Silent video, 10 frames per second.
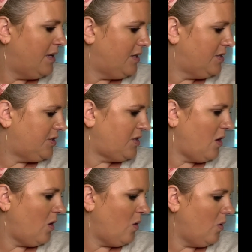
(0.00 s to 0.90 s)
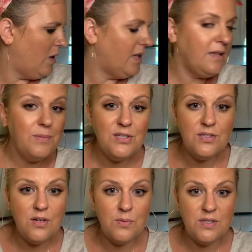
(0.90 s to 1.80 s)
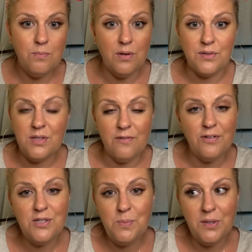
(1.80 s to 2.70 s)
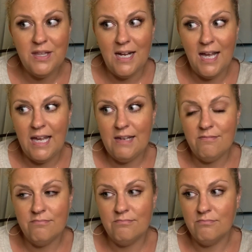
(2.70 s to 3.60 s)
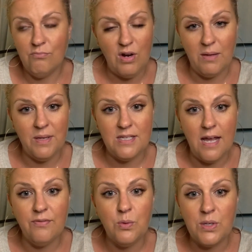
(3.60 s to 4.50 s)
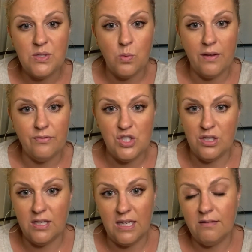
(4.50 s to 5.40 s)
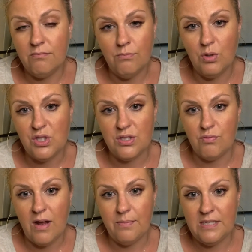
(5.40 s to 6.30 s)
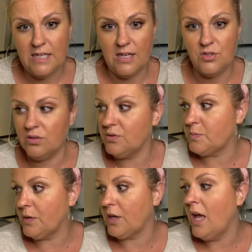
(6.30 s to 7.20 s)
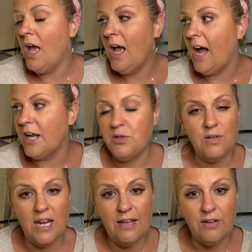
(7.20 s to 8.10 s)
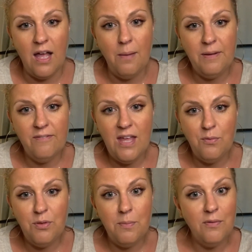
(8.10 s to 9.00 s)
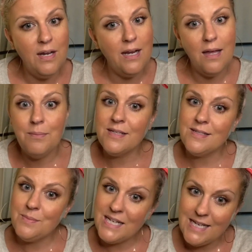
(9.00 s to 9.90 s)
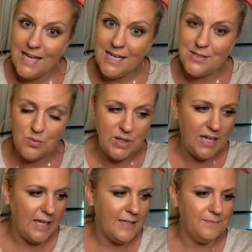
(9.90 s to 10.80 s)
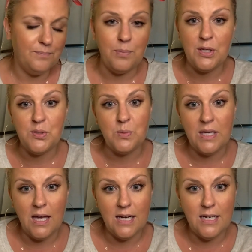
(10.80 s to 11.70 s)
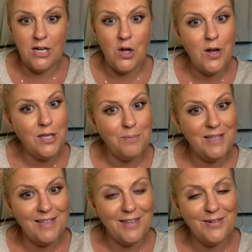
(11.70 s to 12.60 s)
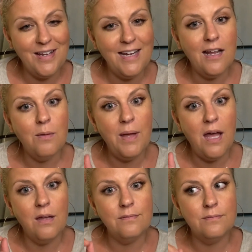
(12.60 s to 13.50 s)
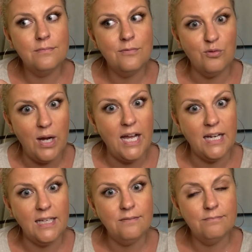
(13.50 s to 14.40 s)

So let me just start with some books. So the first book that I recommend to everyone is White Fragility, which is Robin DiAngelo's book. I do not have a copy of that with me right now because my dad is reading it, because we got in an argument the other night about rioting